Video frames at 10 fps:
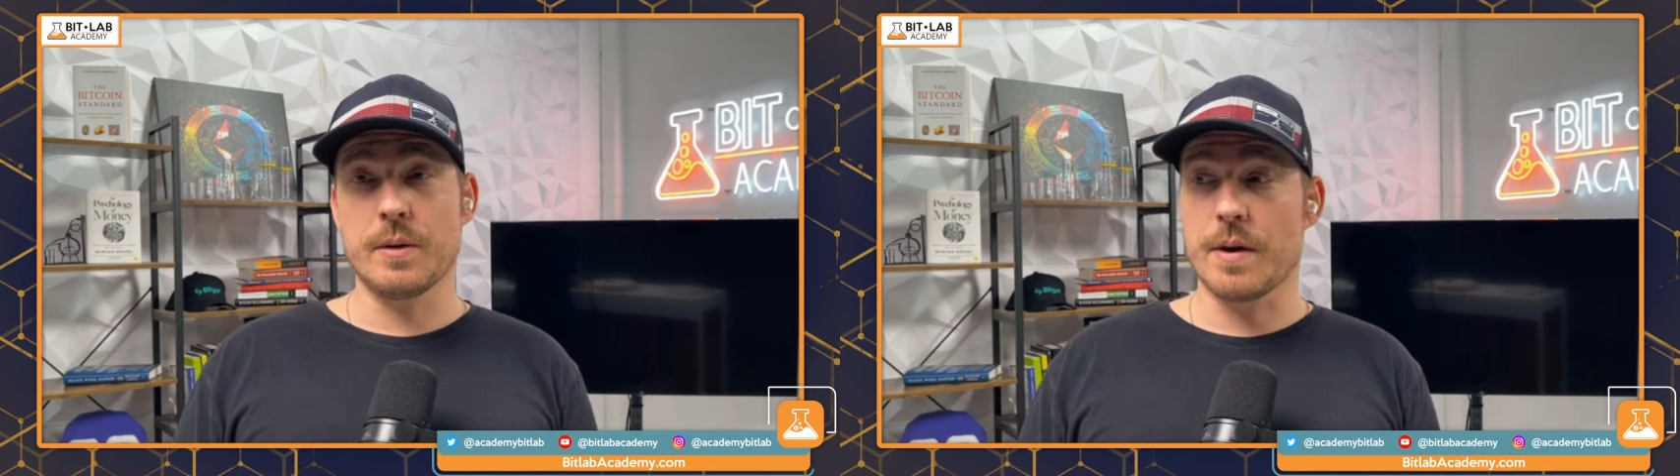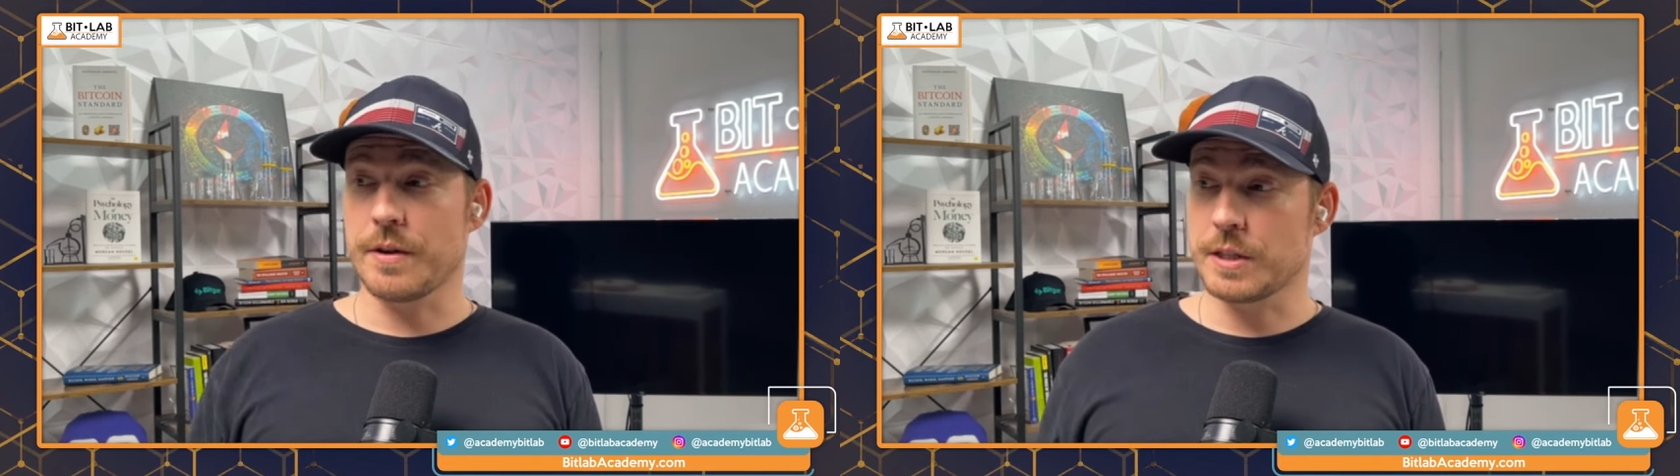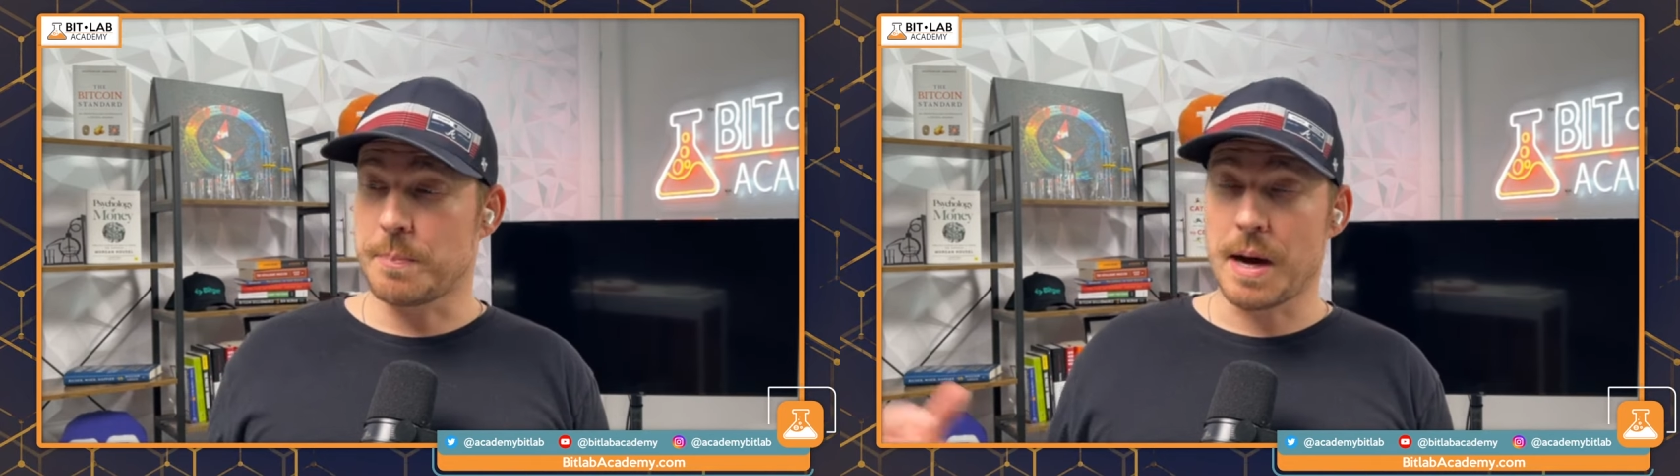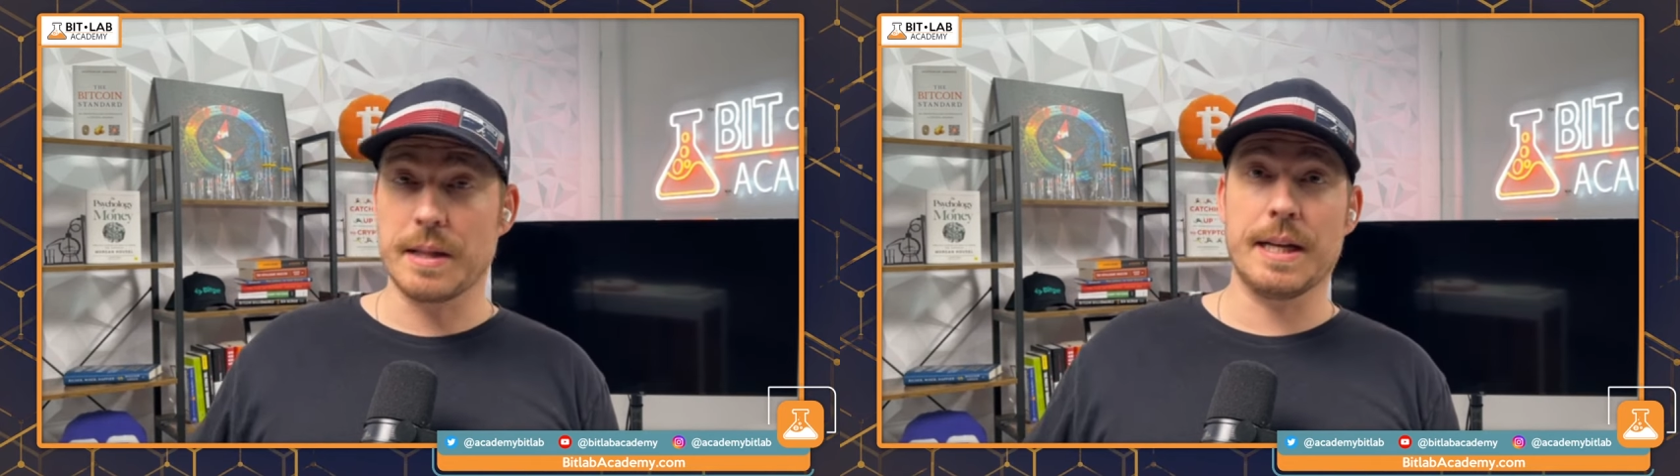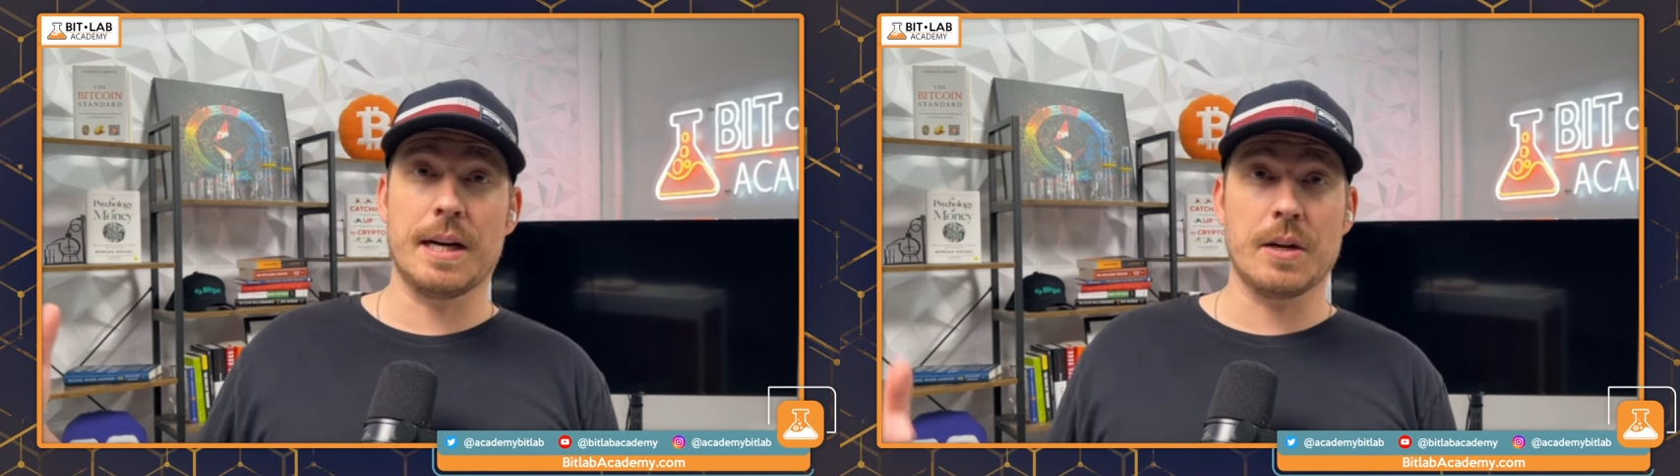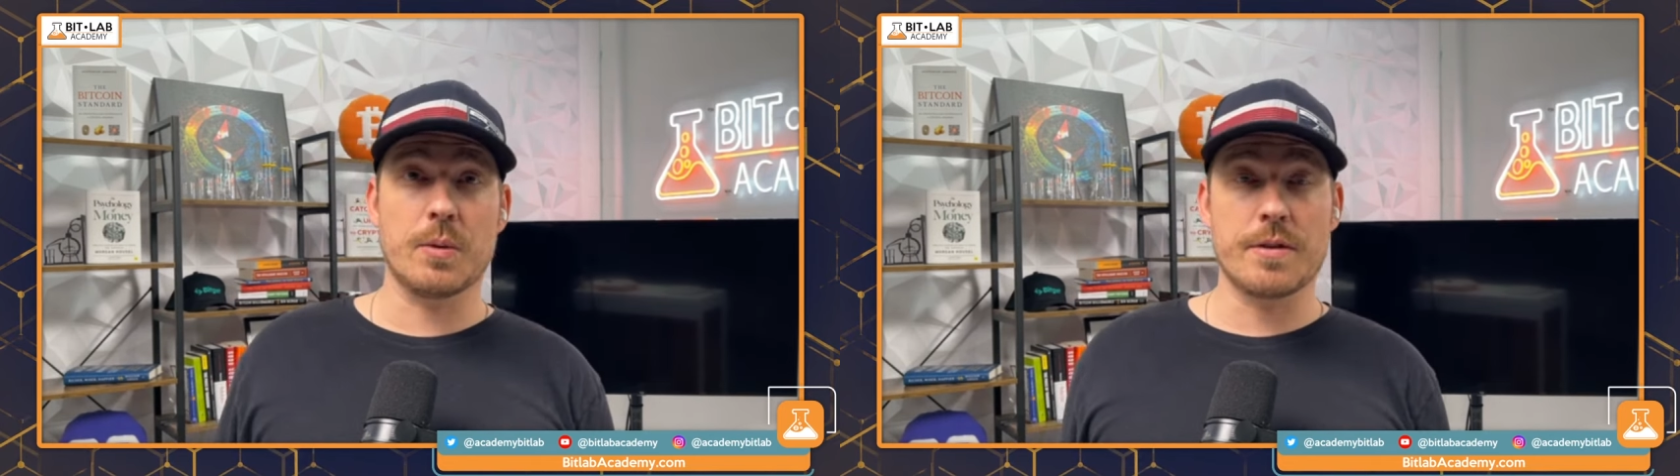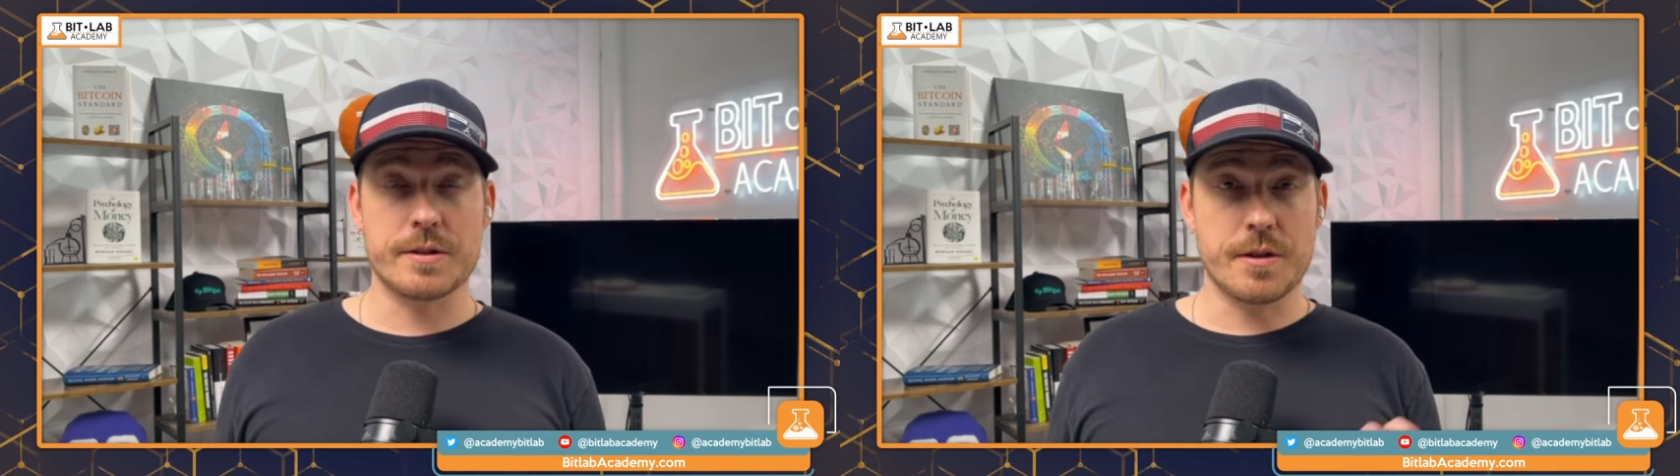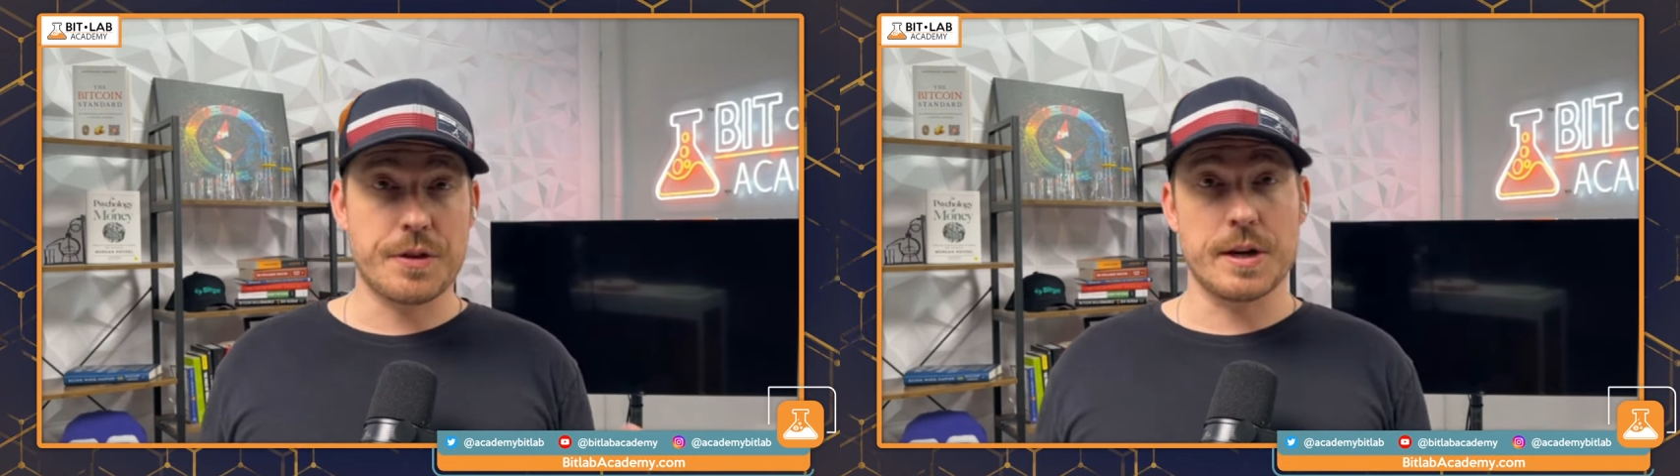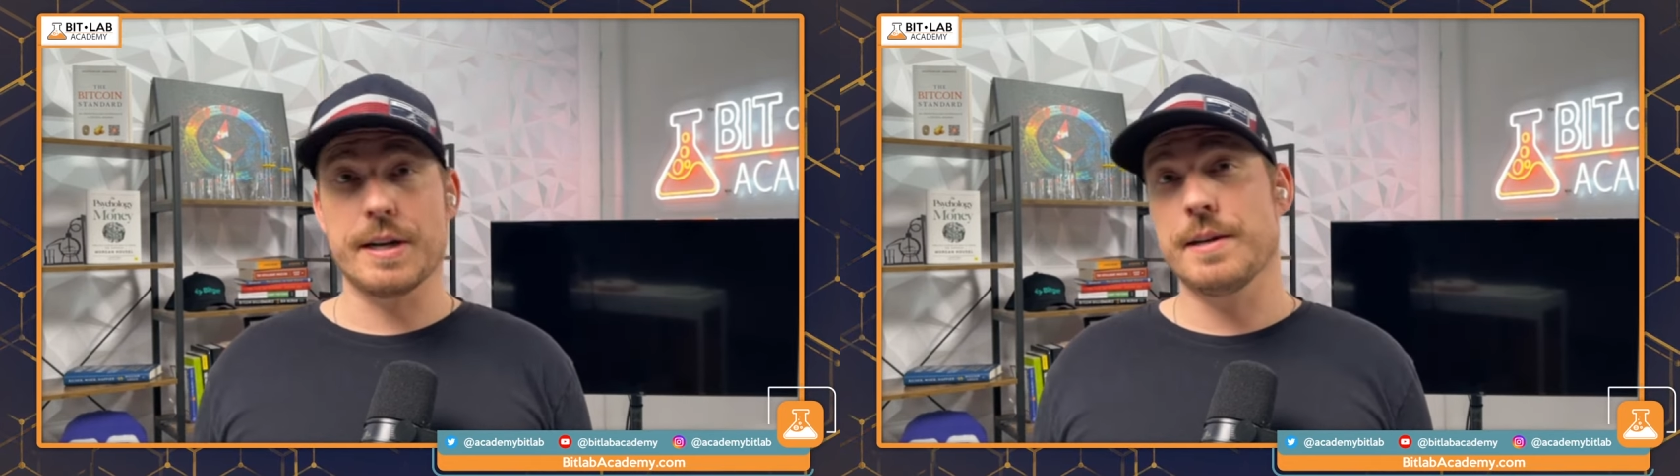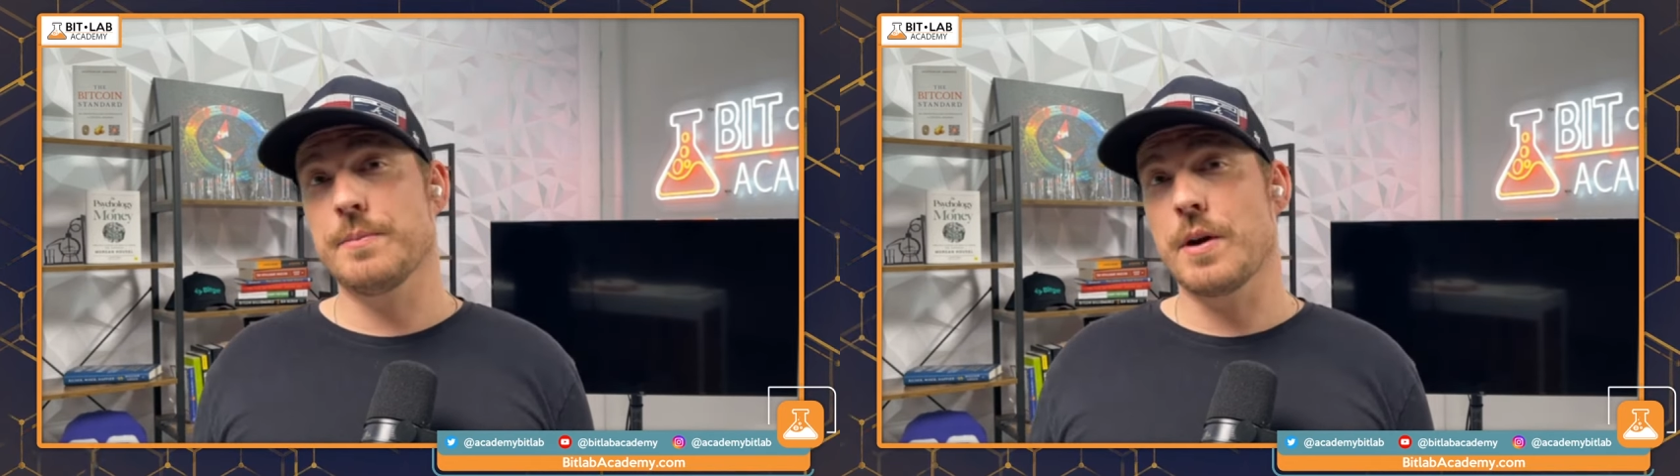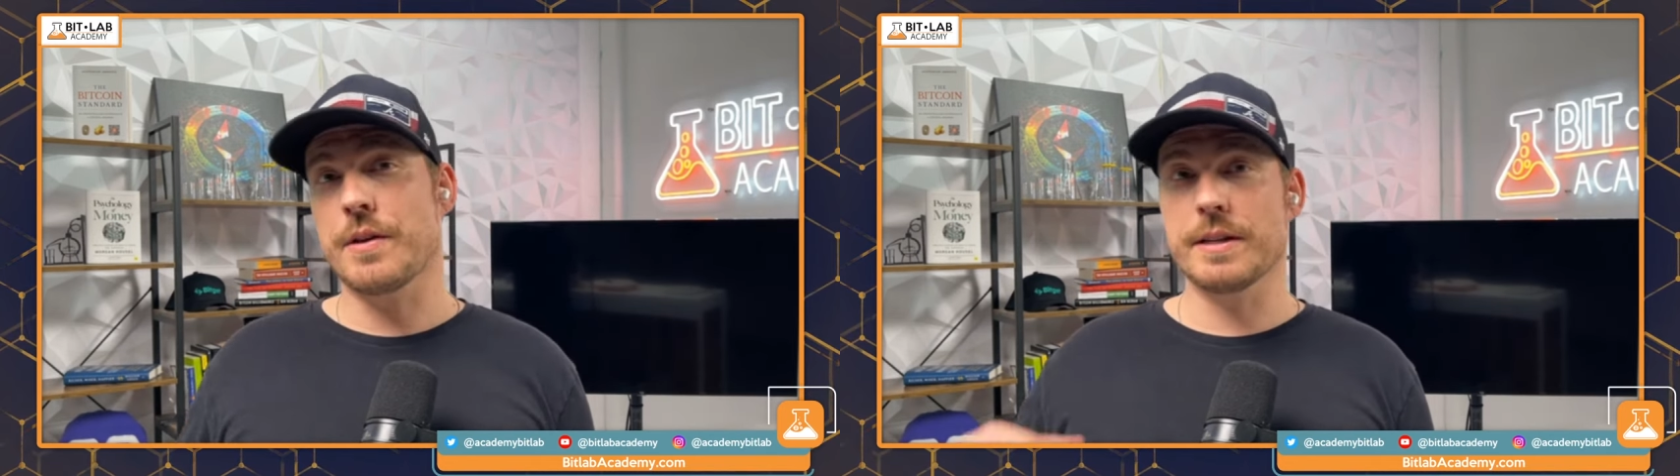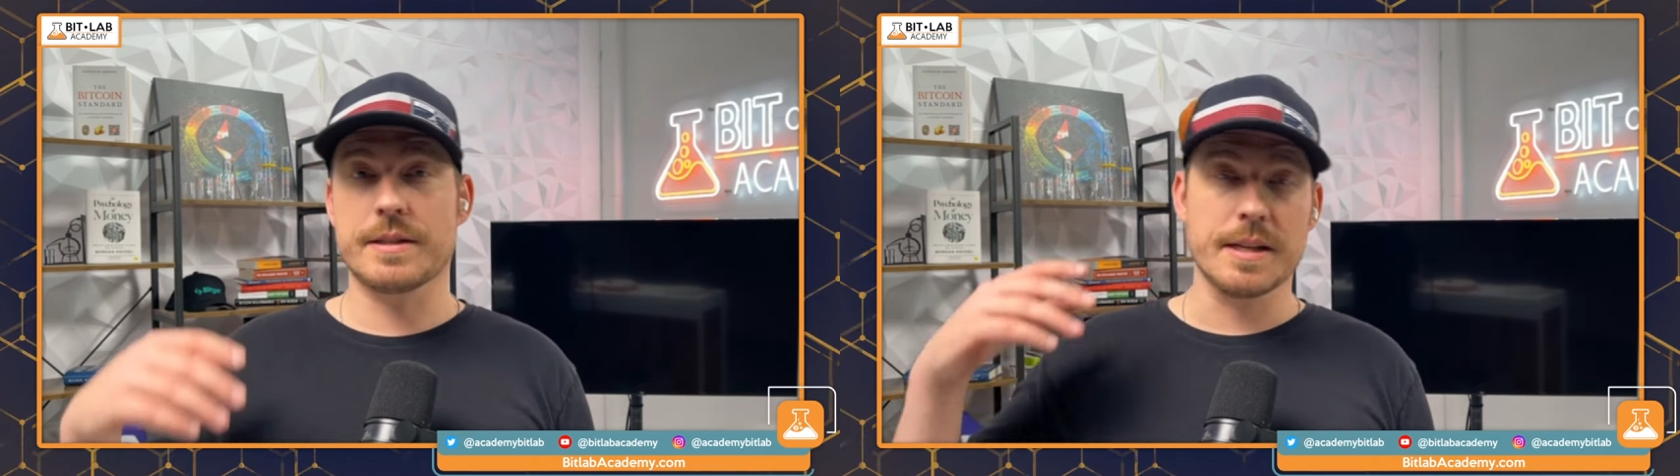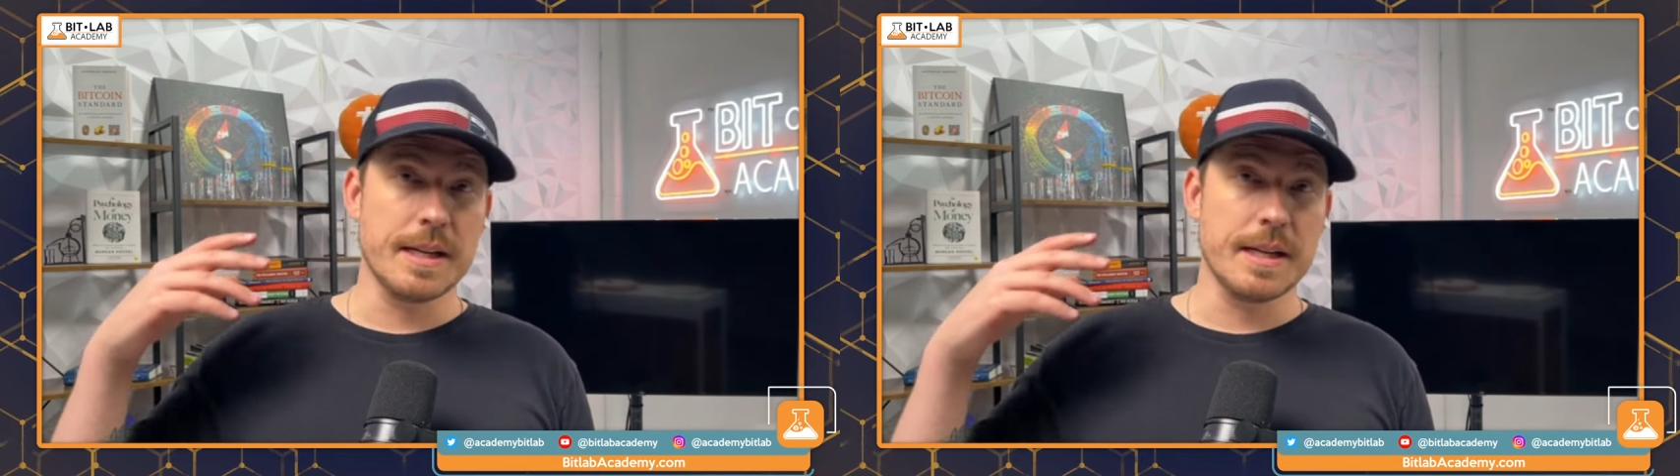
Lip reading: whether it's Polygon, whether it's Ethereum, whether it's